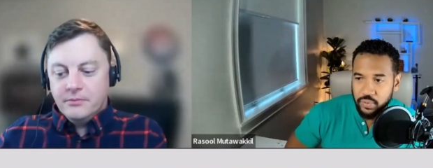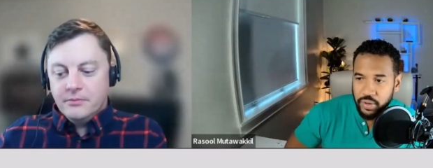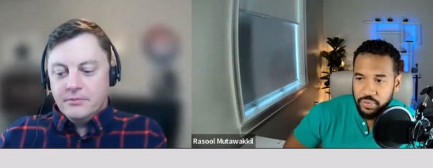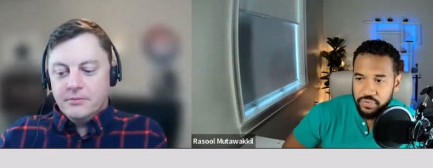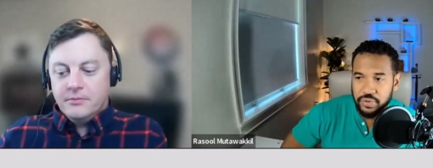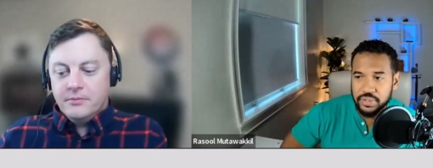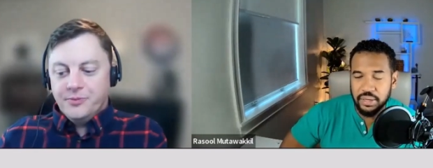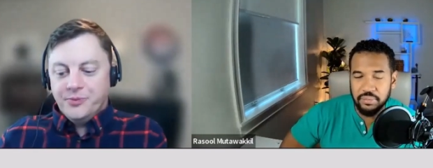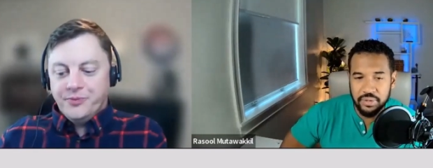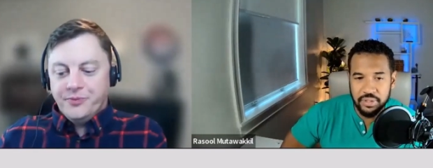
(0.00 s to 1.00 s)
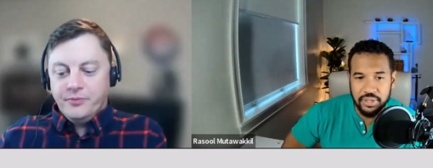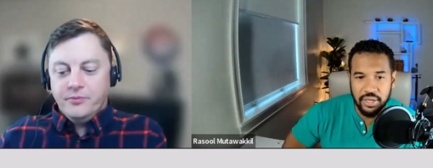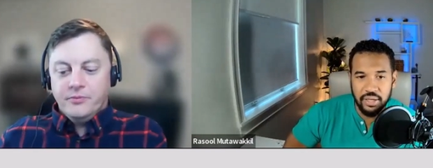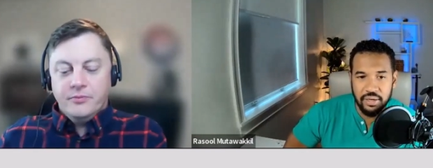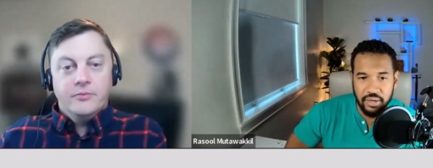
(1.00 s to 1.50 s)
Speaker 1: away, went full time real
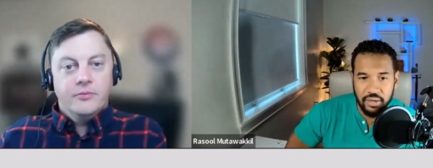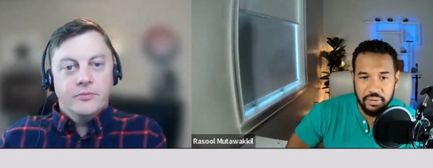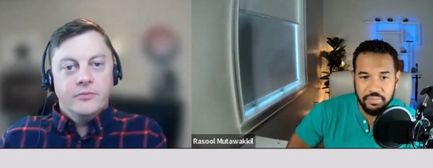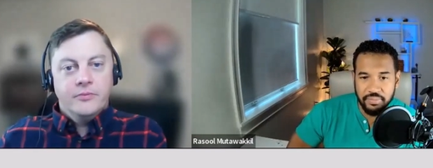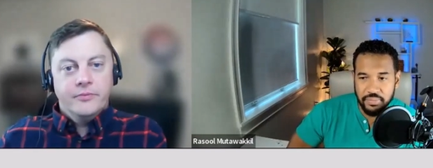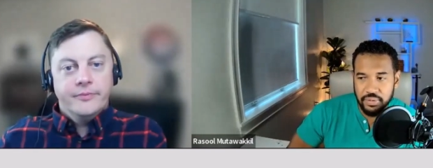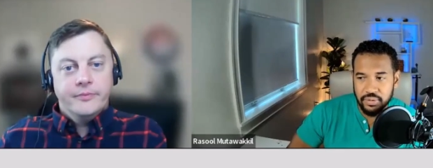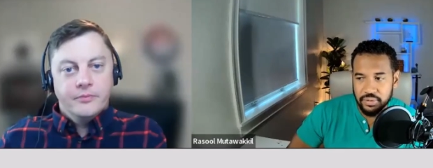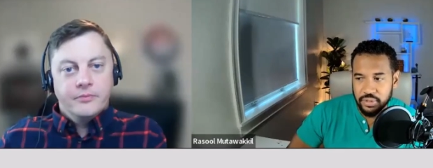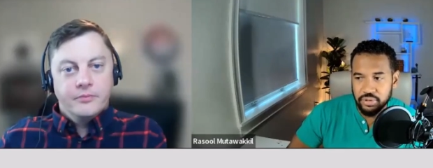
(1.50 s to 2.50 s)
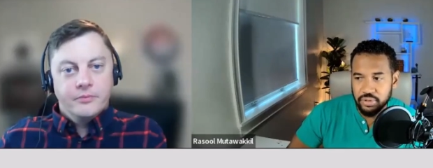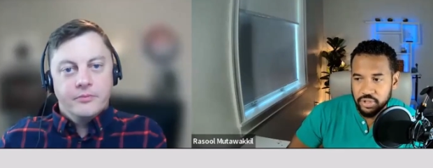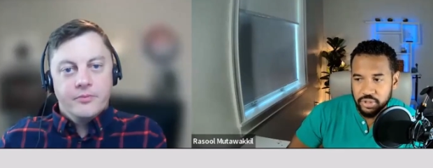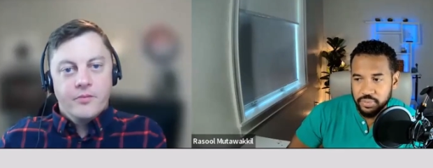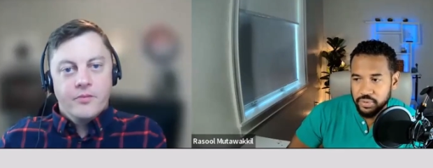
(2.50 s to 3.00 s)
estate, um, digital
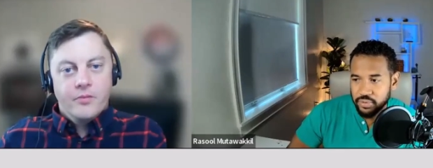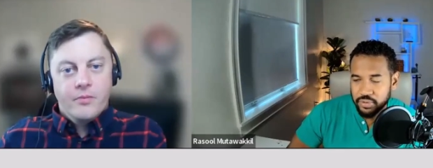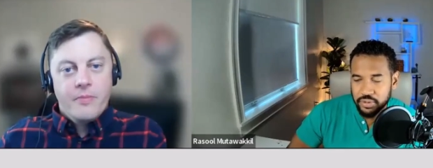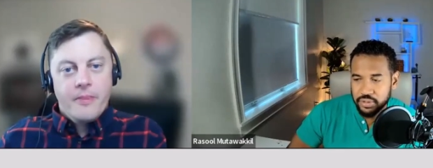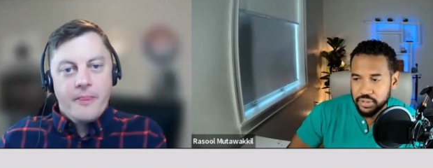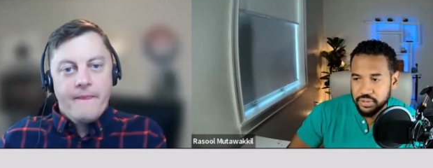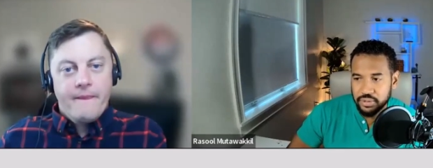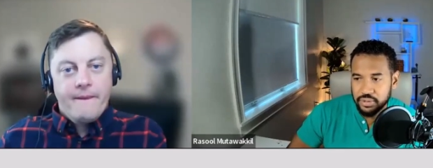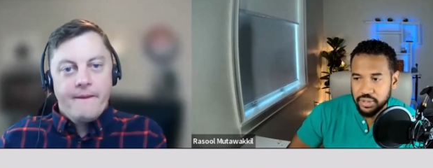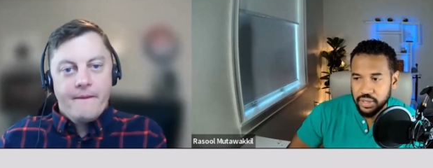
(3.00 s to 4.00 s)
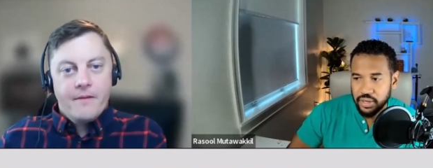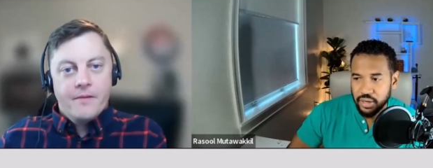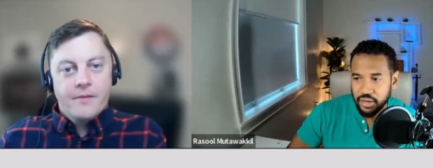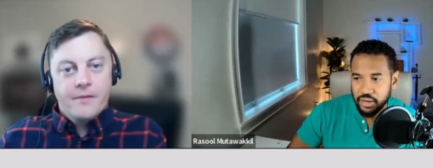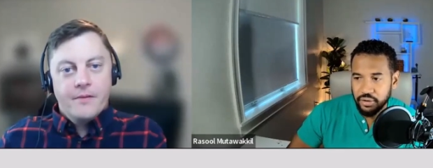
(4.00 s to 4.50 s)
entrepreneur since
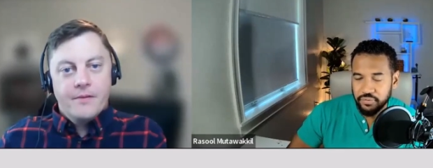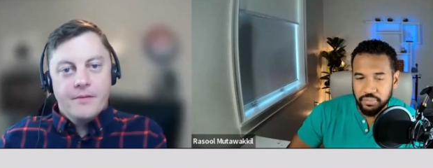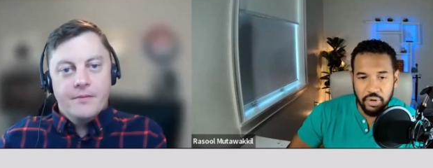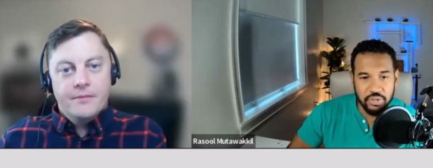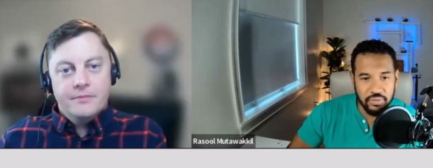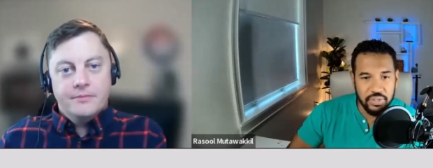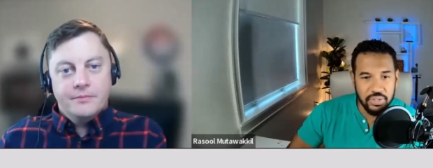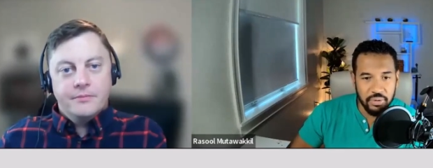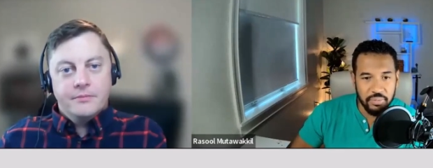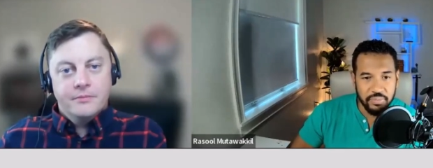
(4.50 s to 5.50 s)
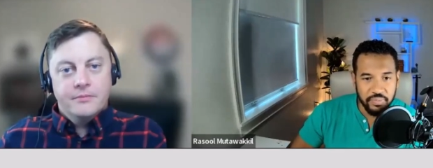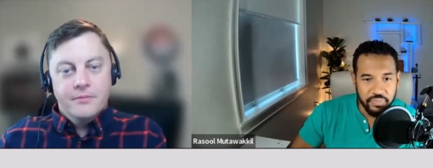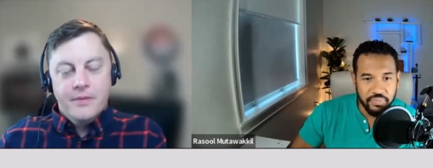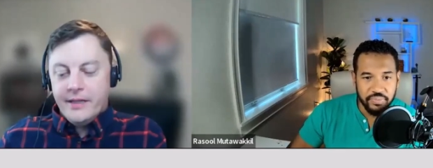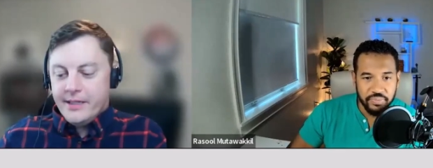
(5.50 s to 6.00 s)
uh, March of this year.
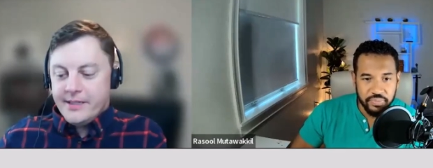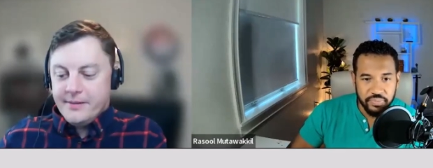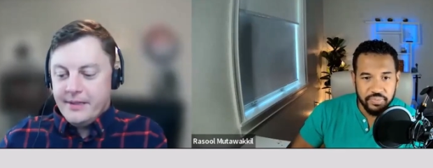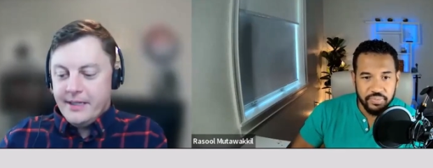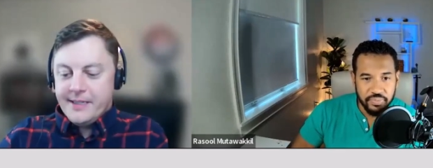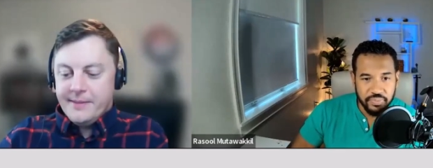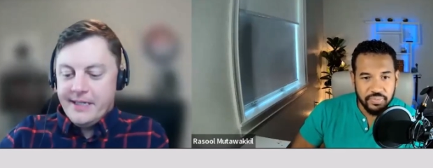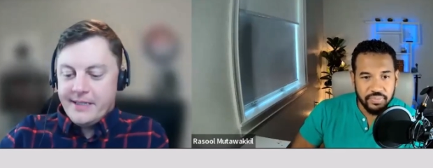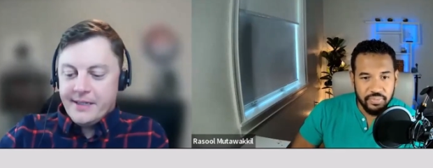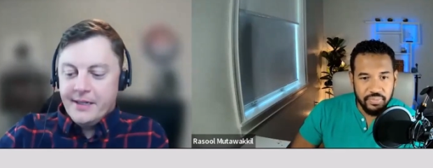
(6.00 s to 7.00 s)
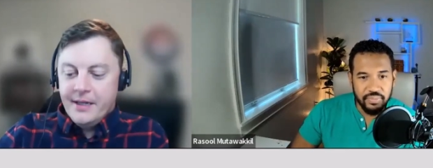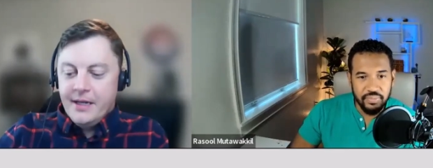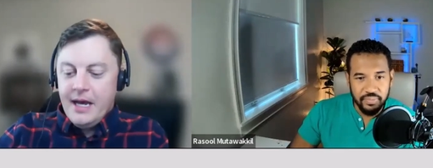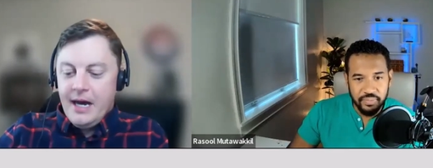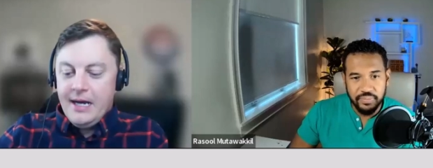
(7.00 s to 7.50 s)
Speaker 2: Man, that's that's amazing.
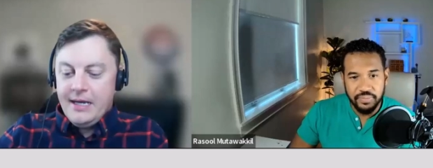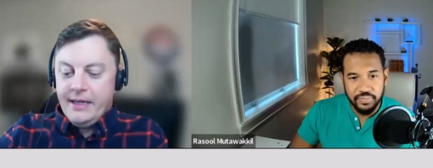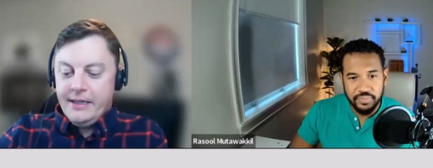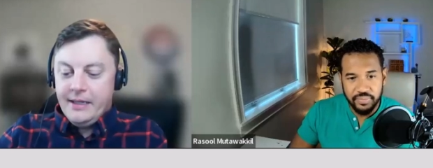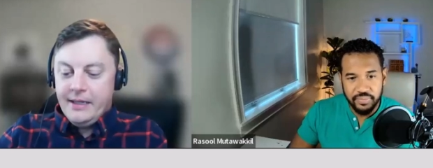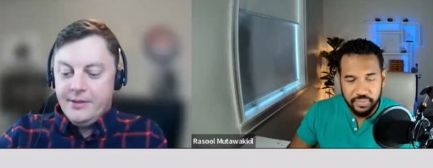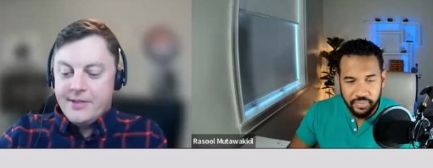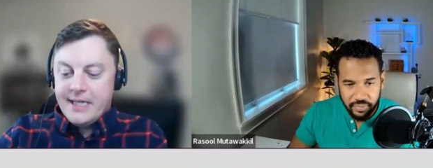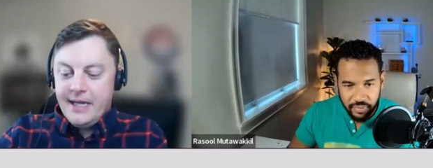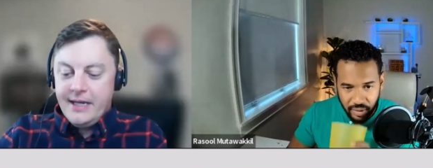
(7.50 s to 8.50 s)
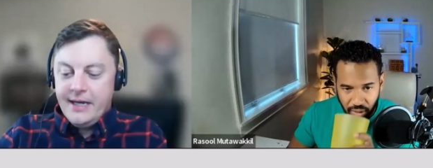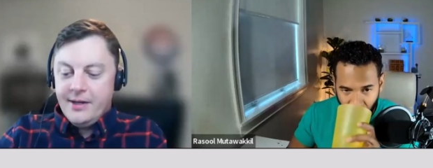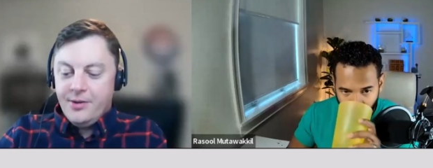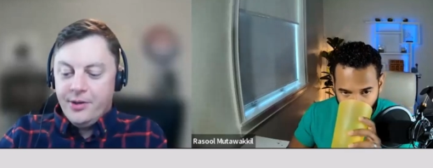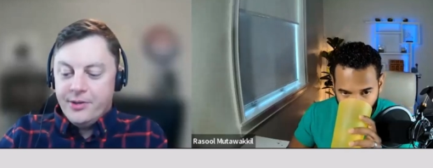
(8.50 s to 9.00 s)
Uh, and you said uh,
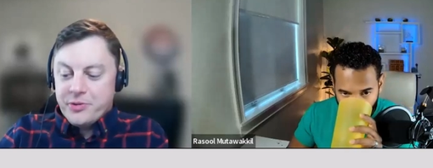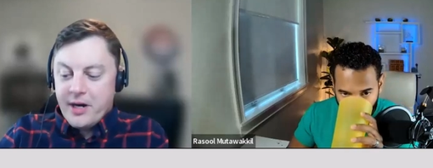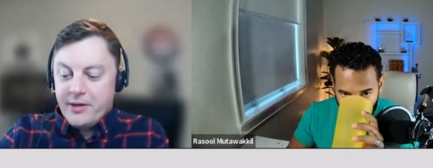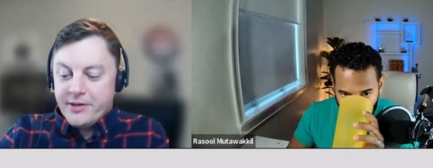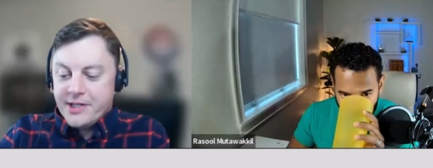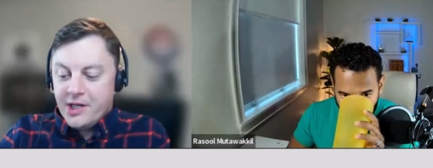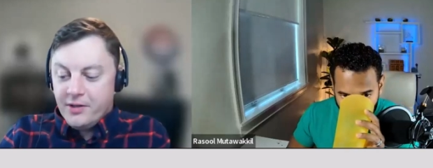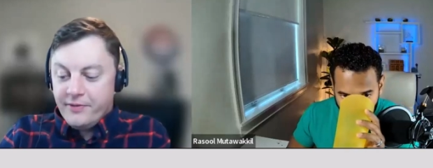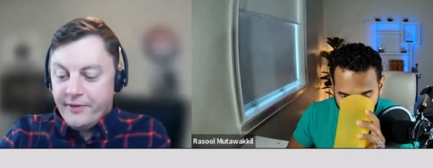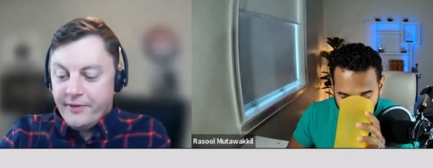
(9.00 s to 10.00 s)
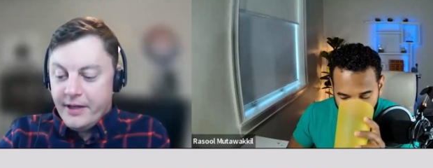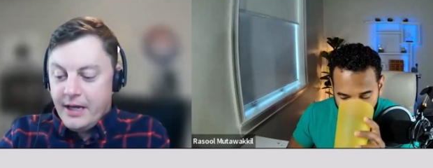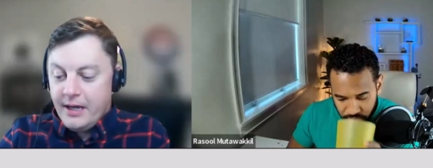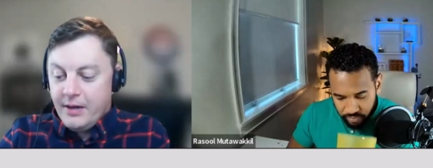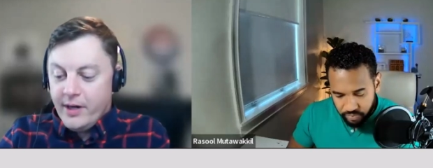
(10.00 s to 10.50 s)
who you surround yourself
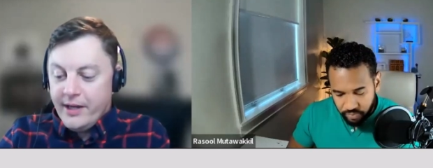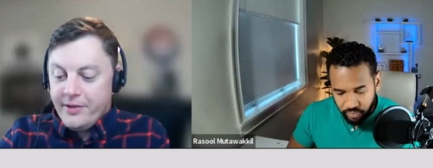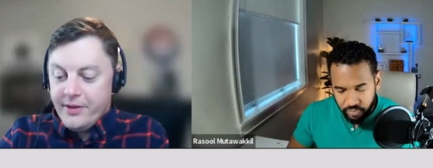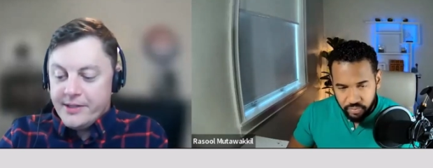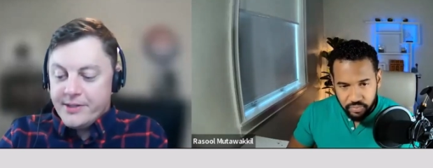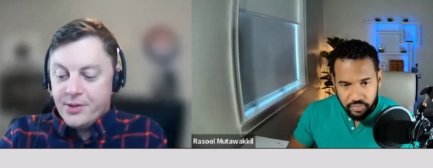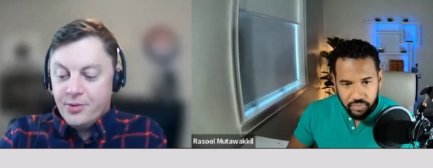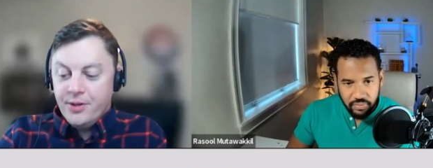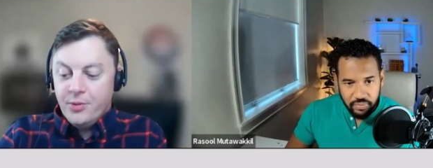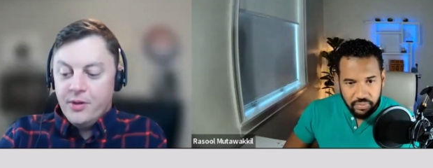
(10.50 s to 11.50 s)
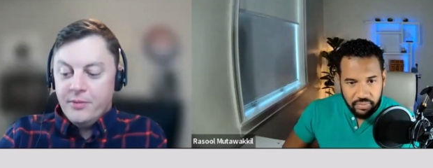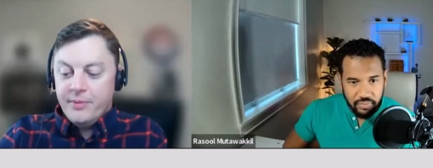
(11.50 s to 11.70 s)
uh, with is who you will